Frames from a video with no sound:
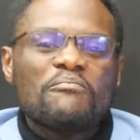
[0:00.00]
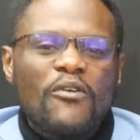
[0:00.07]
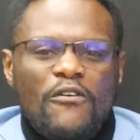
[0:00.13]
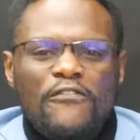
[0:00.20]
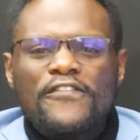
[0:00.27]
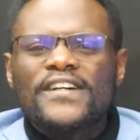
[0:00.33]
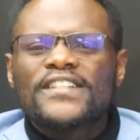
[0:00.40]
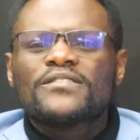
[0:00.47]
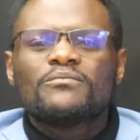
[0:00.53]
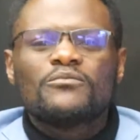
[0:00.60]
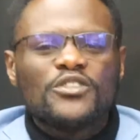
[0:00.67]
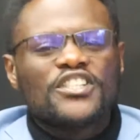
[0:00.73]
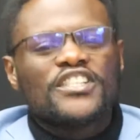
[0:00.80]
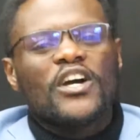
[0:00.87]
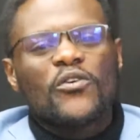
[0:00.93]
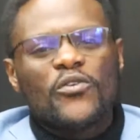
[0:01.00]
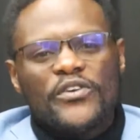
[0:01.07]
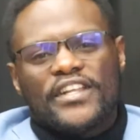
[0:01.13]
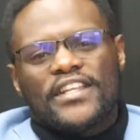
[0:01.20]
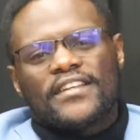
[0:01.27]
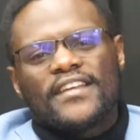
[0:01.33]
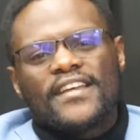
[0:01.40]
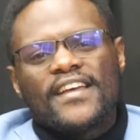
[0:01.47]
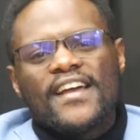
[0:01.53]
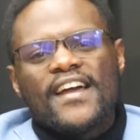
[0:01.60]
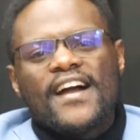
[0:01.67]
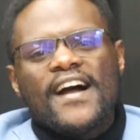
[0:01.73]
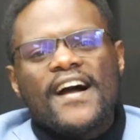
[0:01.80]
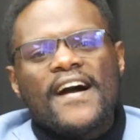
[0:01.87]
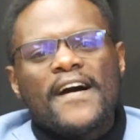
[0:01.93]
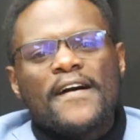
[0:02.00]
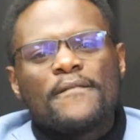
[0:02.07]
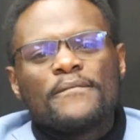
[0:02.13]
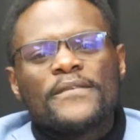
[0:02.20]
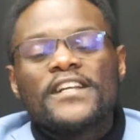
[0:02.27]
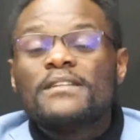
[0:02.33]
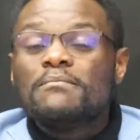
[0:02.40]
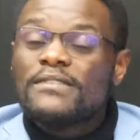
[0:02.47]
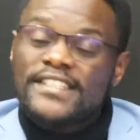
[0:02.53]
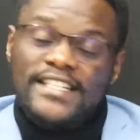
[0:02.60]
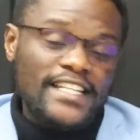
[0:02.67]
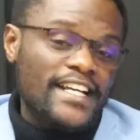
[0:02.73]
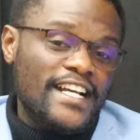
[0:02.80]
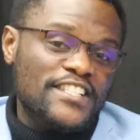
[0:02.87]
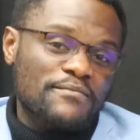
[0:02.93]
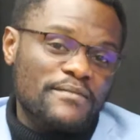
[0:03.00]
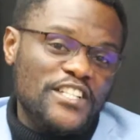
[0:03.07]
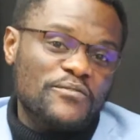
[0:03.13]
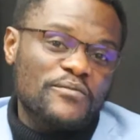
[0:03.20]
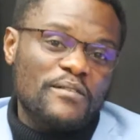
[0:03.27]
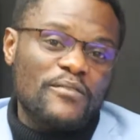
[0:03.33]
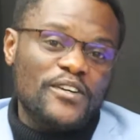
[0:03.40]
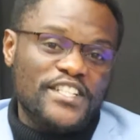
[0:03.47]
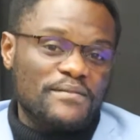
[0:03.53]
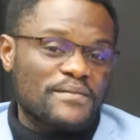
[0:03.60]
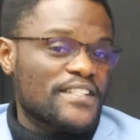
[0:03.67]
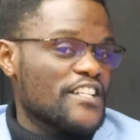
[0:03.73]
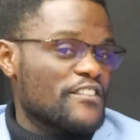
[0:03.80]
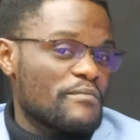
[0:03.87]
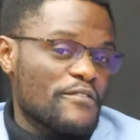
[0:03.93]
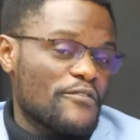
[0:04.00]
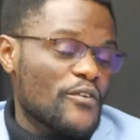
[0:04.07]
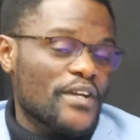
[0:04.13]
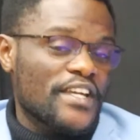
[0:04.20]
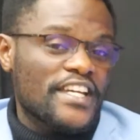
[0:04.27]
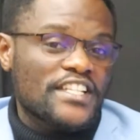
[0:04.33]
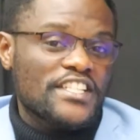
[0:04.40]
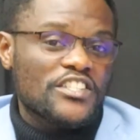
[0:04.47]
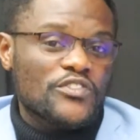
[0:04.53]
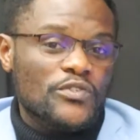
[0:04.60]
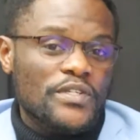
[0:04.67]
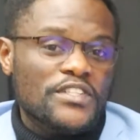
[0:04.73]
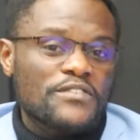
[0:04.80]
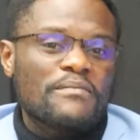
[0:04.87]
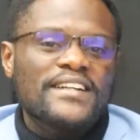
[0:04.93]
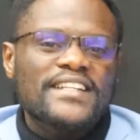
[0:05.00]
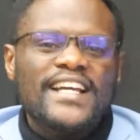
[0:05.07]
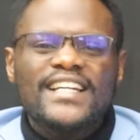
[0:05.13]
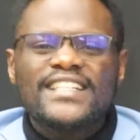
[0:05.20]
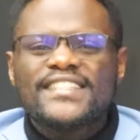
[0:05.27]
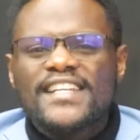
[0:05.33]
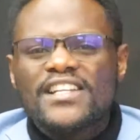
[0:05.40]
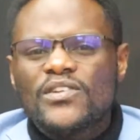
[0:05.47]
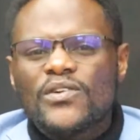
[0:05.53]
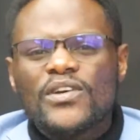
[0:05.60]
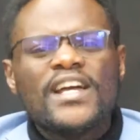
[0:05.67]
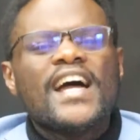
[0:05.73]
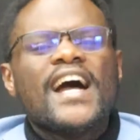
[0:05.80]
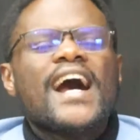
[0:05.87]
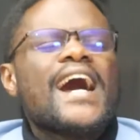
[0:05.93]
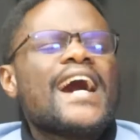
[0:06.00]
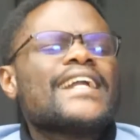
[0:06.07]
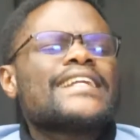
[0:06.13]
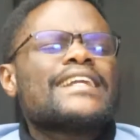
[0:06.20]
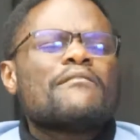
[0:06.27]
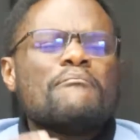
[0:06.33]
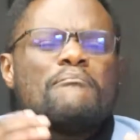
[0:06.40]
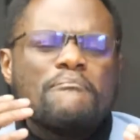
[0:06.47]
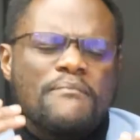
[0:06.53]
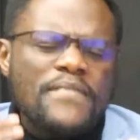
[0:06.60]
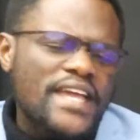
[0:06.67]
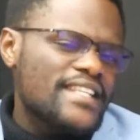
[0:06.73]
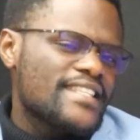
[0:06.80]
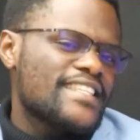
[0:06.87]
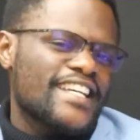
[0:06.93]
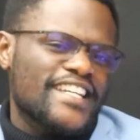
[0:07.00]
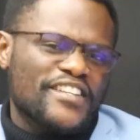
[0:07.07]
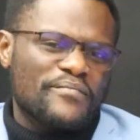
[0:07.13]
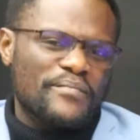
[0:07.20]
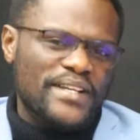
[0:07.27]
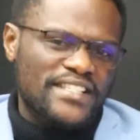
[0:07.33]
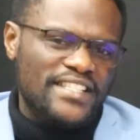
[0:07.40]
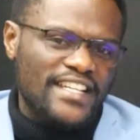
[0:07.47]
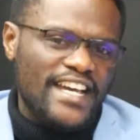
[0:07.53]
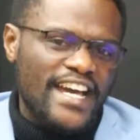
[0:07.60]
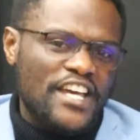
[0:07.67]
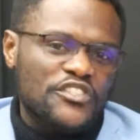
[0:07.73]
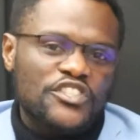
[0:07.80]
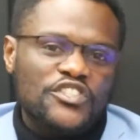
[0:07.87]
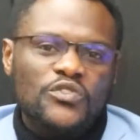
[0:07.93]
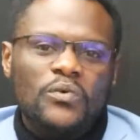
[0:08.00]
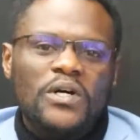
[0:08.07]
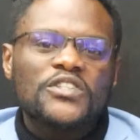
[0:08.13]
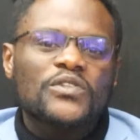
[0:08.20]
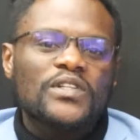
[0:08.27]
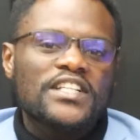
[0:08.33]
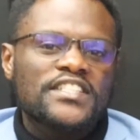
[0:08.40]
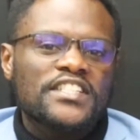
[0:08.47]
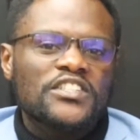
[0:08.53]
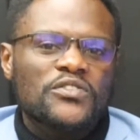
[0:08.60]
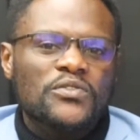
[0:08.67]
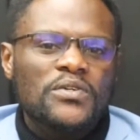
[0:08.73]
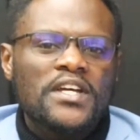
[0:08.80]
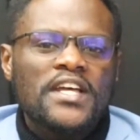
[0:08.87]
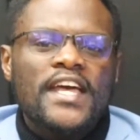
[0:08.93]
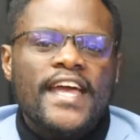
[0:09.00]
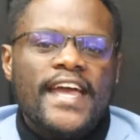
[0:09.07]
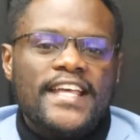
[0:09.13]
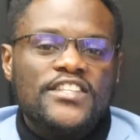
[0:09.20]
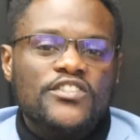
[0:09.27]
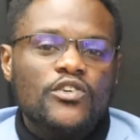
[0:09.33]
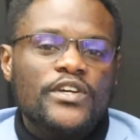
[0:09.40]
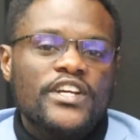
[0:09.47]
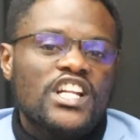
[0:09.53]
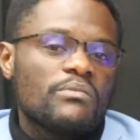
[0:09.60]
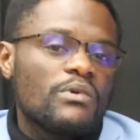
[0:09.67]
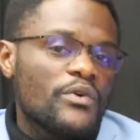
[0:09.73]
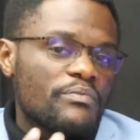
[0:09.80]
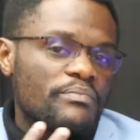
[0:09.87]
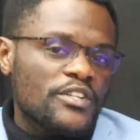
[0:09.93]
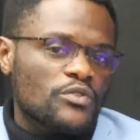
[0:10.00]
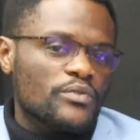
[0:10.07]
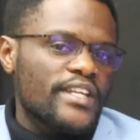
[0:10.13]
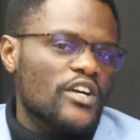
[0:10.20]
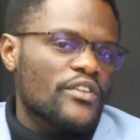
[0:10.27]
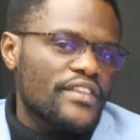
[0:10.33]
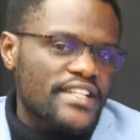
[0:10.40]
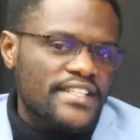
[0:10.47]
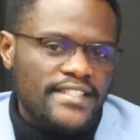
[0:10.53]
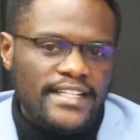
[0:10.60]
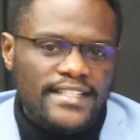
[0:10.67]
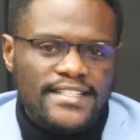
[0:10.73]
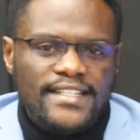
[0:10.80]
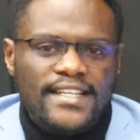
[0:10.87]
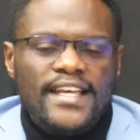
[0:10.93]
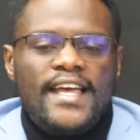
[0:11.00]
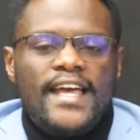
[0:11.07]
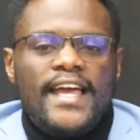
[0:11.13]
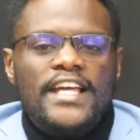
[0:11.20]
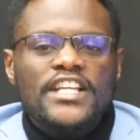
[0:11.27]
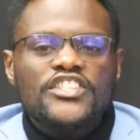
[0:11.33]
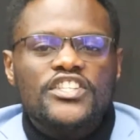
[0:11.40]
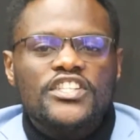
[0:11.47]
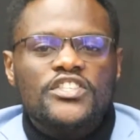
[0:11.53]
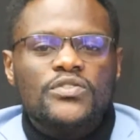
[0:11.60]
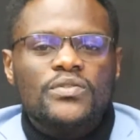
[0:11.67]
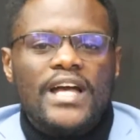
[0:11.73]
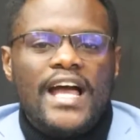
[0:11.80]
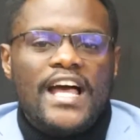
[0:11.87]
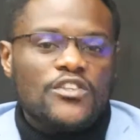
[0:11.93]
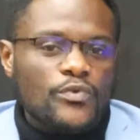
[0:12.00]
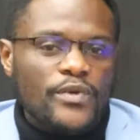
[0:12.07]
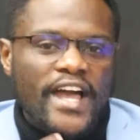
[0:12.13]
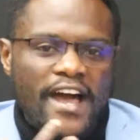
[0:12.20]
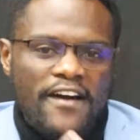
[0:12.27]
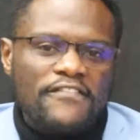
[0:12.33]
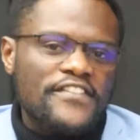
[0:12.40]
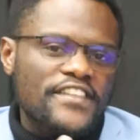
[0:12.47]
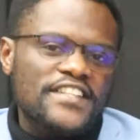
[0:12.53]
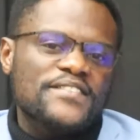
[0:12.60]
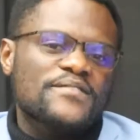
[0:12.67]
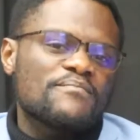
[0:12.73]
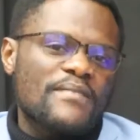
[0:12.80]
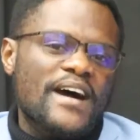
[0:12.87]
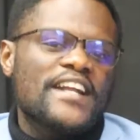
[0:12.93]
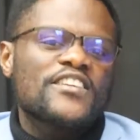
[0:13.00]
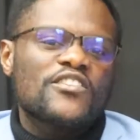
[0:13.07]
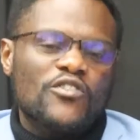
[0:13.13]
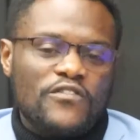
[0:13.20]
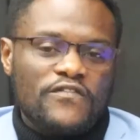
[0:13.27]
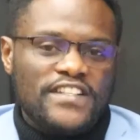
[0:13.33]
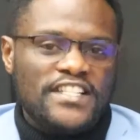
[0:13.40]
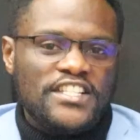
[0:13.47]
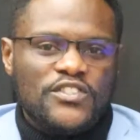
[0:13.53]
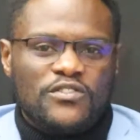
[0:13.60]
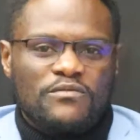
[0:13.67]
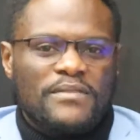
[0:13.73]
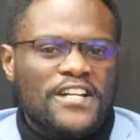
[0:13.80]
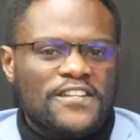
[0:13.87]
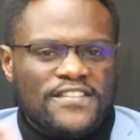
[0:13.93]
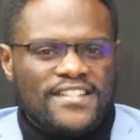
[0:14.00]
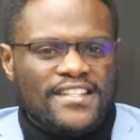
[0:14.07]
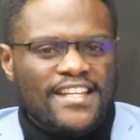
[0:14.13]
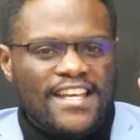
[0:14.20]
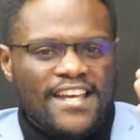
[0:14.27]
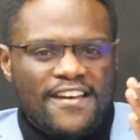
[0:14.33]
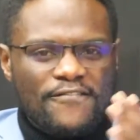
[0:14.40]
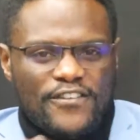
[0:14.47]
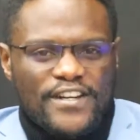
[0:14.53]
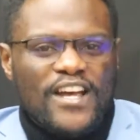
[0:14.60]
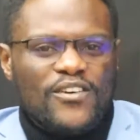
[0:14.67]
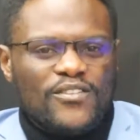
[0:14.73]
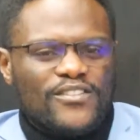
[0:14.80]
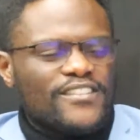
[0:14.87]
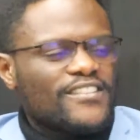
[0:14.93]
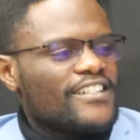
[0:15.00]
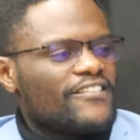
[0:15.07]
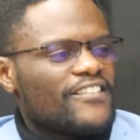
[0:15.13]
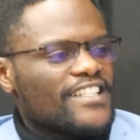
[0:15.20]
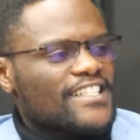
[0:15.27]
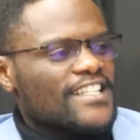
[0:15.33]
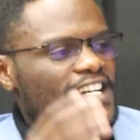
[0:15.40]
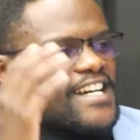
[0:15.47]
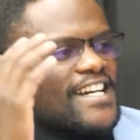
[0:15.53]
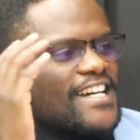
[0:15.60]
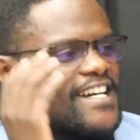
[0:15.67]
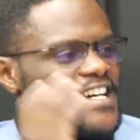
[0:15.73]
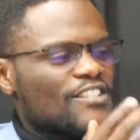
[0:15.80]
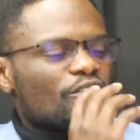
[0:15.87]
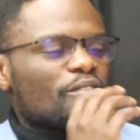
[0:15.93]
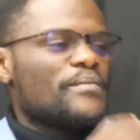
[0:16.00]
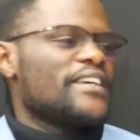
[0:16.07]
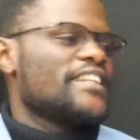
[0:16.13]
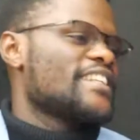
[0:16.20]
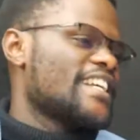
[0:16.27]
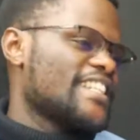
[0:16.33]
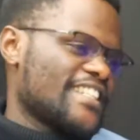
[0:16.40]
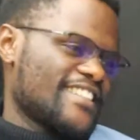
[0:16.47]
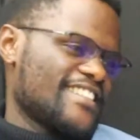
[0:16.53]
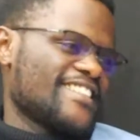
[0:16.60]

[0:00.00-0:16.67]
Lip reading: Moffat Mushauri. He'll be telling us much more about himself before we get into it, but I can tell you, an amazing guy you just want to listen to. And so he'll be with me today on this set, and just as we have this man conversation. But for now, acha atuambie ni nani.